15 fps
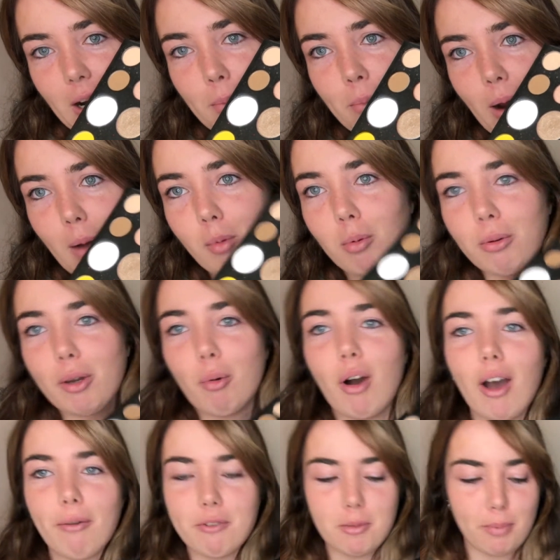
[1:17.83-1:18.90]
I probably will
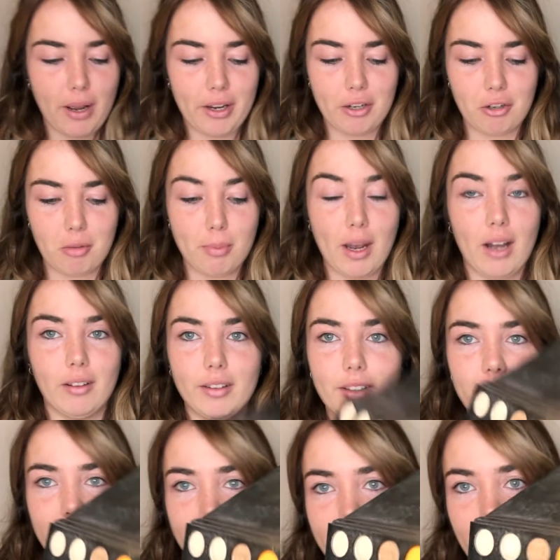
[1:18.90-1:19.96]
have to buy a new palette
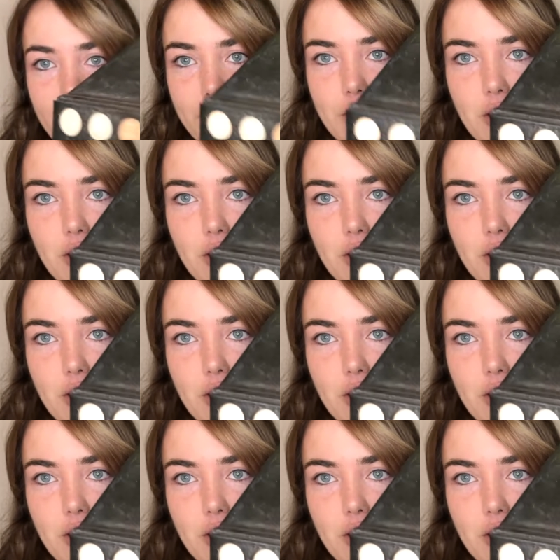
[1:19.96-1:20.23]
literally